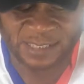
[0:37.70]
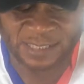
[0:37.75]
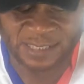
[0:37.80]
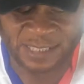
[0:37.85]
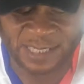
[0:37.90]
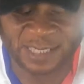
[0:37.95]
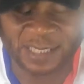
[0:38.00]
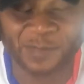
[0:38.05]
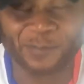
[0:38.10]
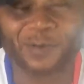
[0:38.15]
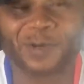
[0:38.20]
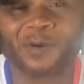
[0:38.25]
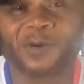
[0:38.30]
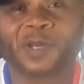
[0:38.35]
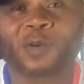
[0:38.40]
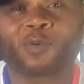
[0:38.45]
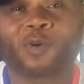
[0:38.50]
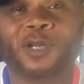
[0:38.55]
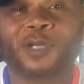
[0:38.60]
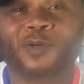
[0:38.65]
In that game,
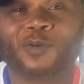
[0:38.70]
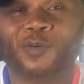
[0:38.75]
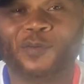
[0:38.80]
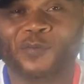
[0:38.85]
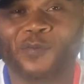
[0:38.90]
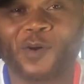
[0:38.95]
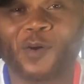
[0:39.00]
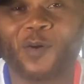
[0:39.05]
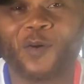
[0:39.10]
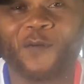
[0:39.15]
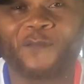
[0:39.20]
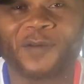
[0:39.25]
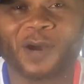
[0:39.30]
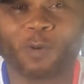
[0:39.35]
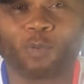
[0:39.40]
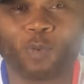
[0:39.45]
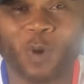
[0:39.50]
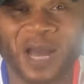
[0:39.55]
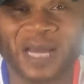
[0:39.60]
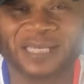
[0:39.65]
I'll equally go for over
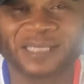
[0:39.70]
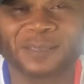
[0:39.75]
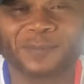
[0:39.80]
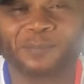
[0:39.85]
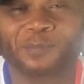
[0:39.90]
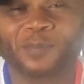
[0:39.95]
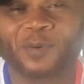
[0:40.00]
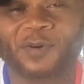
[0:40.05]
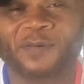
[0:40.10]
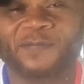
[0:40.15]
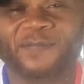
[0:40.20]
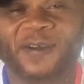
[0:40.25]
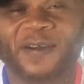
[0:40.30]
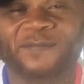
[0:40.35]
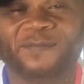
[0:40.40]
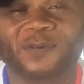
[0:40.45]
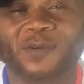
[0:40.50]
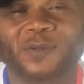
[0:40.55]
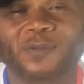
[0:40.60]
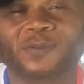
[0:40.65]

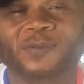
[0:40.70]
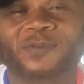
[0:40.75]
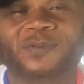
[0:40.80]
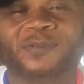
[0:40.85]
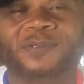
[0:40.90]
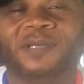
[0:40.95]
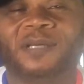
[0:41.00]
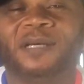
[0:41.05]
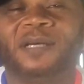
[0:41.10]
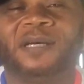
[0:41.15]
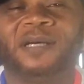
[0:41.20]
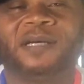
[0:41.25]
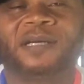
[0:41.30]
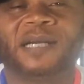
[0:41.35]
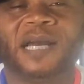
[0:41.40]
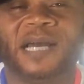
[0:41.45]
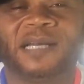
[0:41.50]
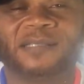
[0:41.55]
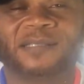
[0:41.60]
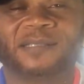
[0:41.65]
1.5 goals.
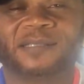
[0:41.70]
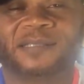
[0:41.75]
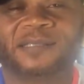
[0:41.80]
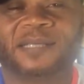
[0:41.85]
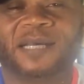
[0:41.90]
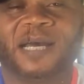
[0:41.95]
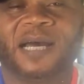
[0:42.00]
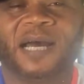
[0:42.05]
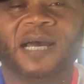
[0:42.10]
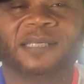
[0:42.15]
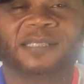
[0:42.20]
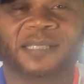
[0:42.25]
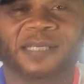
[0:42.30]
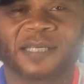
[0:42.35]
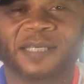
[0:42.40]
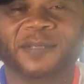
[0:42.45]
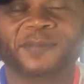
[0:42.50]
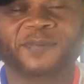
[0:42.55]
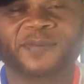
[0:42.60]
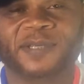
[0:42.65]
Guys, as
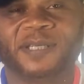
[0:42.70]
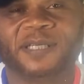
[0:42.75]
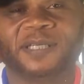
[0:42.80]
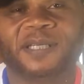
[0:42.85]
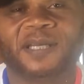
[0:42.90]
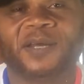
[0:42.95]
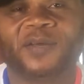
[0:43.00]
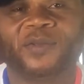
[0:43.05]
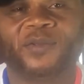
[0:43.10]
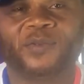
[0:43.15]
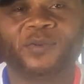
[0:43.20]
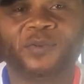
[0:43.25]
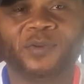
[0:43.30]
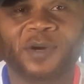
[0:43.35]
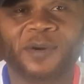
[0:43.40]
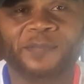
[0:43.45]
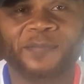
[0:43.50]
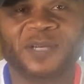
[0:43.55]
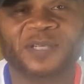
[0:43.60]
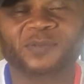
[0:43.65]
I keep saying, do
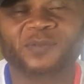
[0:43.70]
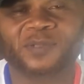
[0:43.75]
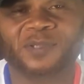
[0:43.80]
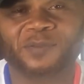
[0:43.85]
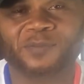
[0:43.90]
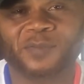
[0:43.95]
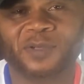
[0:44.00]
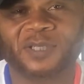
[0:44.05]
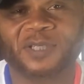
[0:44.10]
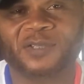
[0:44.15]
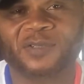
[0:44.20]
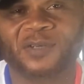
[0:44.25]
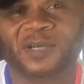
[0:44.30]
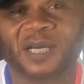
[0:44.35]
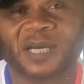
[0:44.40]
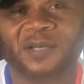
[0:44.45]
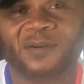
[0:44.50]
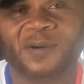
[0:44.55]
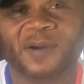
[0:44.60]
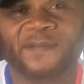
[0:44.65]
not bet with the money you
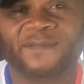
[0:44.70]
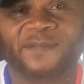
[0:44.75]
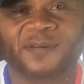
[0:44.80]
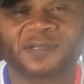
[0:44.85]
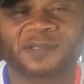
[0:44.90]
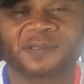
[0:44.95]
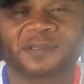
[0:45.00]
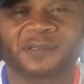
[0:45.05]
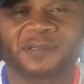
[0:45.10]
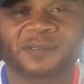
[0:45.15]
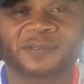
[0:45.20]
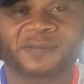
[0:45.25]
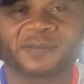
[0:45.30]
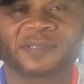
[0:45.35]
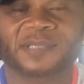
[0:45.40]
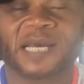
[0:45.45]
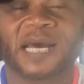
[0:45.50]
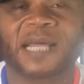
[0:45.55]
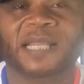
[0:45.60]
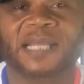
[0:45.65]
cannot afford to
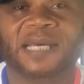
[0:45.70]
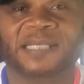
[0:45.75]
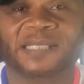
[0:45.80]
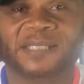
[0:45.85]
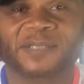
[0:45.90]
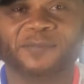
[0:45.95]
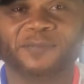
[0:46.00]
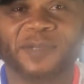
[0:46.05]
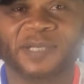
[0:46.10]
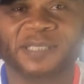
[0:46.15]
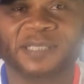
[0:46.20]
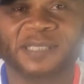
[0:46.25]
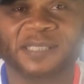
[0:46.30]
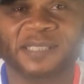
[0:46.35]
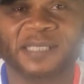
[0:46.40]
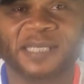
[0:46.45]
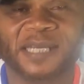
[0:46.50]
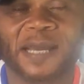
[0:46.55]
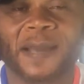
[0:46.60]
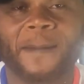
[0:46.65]
lose. And as you bet
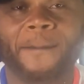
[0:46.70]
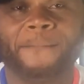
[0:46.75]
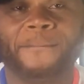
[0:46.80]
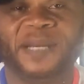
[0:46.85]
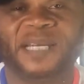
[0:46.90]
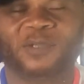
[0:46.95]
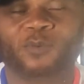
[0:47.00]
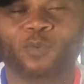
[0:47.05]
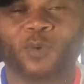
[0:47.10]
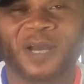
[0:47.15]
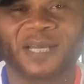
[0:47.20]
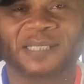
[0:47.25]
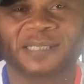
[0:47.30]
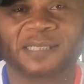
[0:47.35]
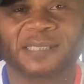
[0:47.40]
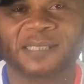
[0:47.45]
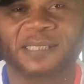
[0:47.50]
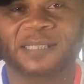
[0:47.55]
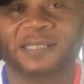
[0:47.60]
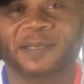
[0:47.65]
today, bet
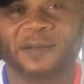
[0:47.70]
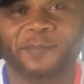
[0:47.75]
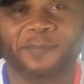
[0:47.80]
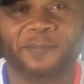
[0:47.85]
wisely.